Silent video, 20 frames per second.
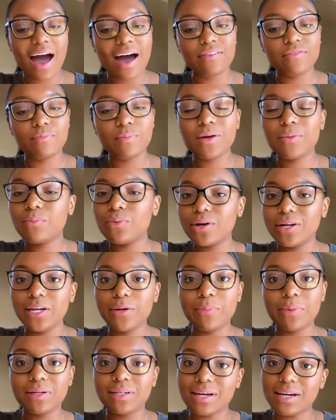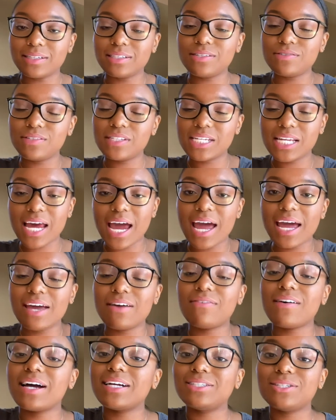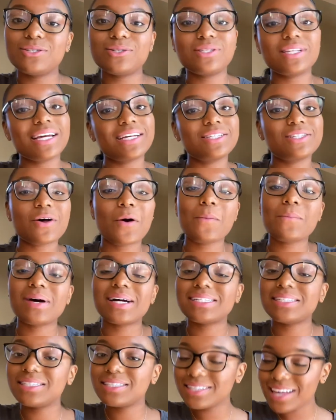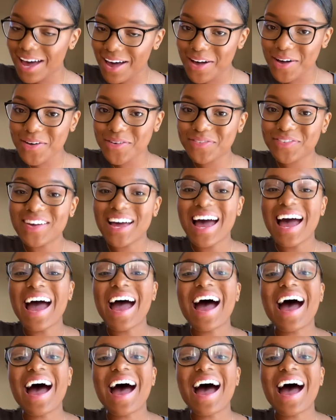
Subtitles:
I've been pretty productive today, if I do say so myself.